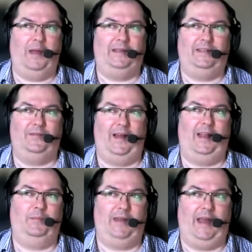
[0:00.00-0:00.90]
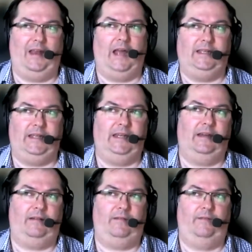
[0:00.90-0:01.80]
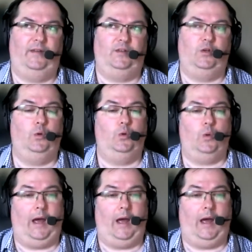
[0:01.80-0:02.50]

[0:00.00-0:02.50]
developed an idea for two